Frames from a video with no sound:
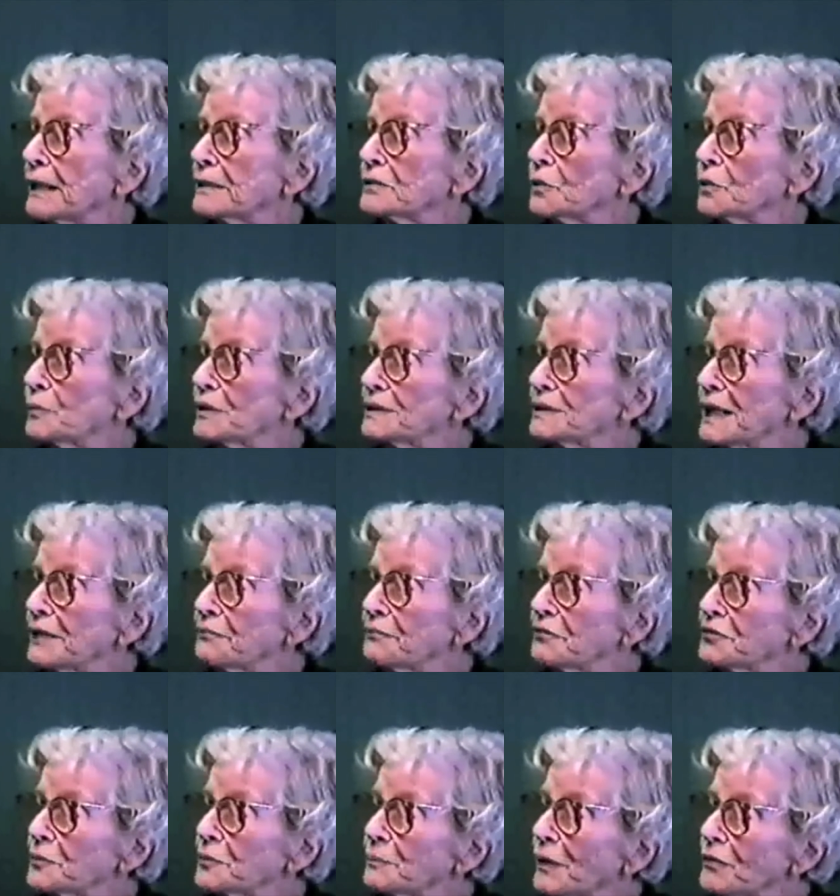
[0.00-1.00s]
So, but that
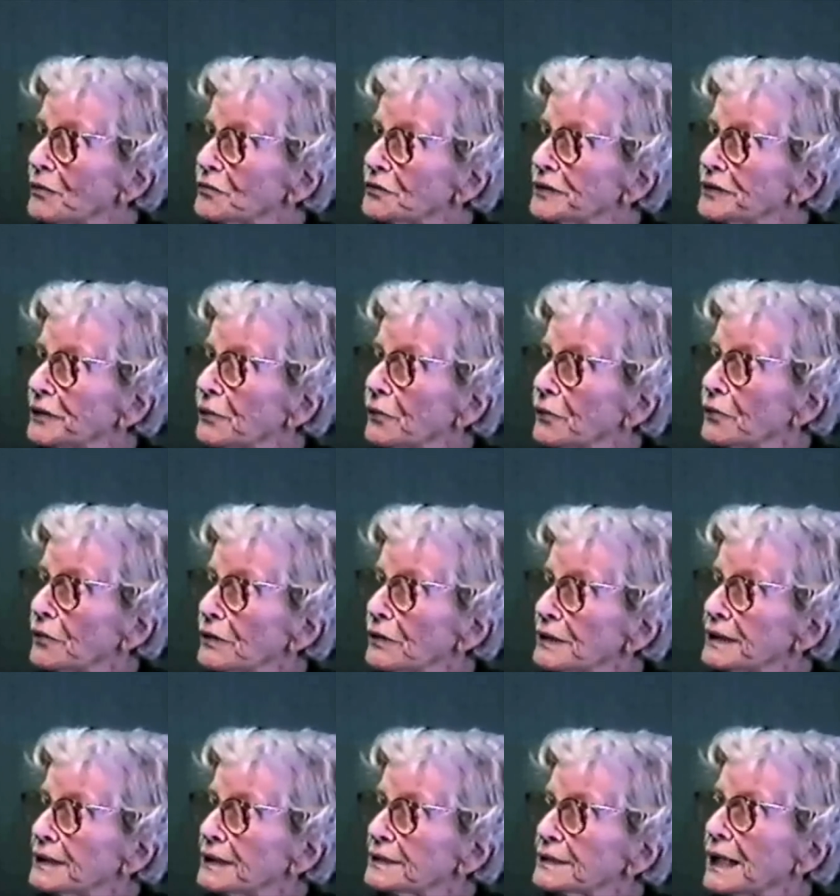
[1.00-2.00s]
was about the
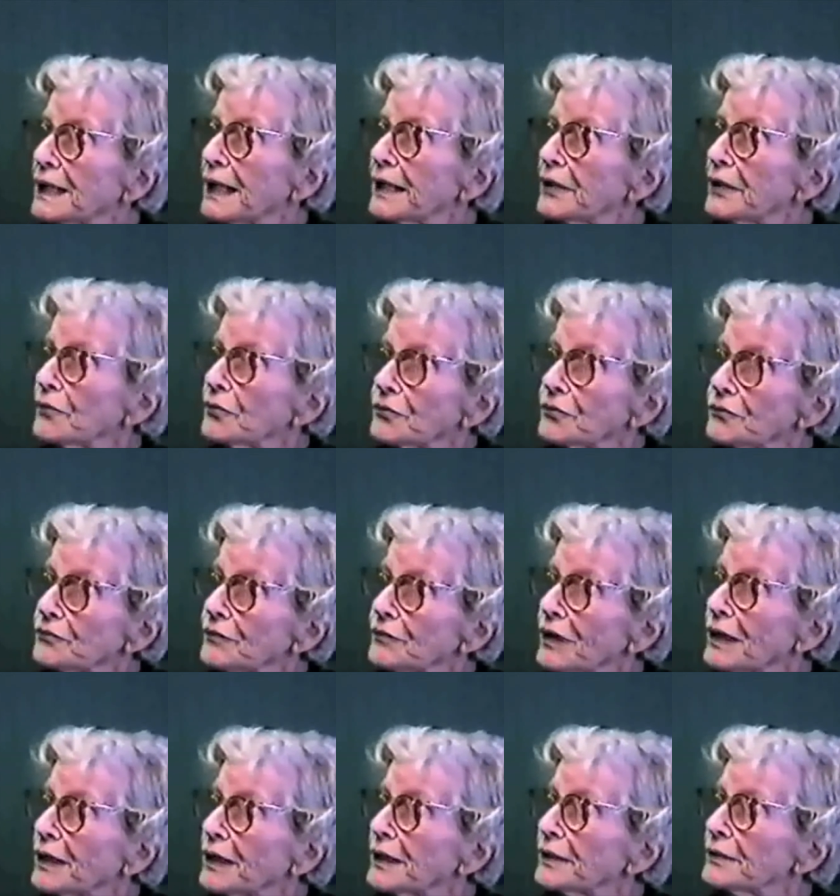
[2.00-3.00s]
earliest I could
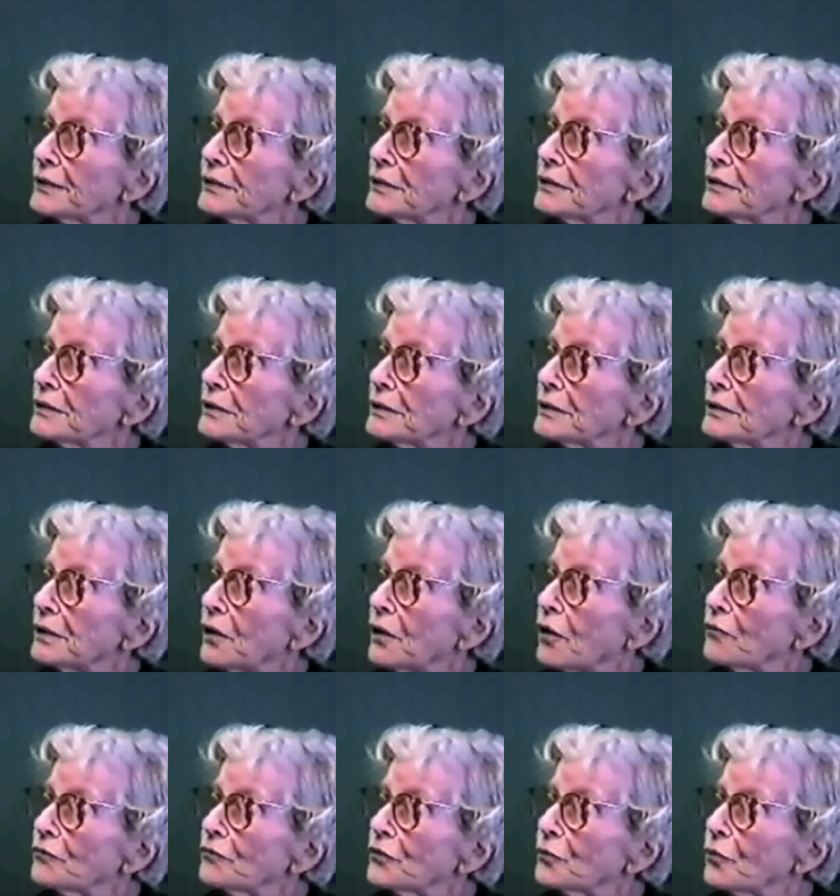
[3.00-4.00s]
find
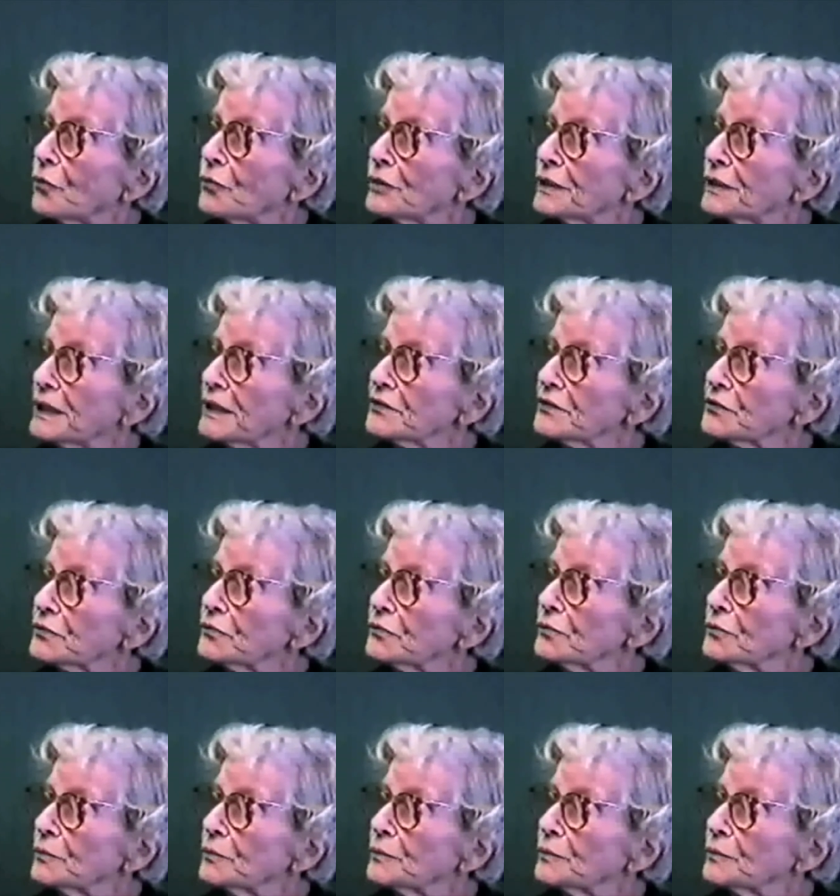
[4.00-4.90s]
of an organized group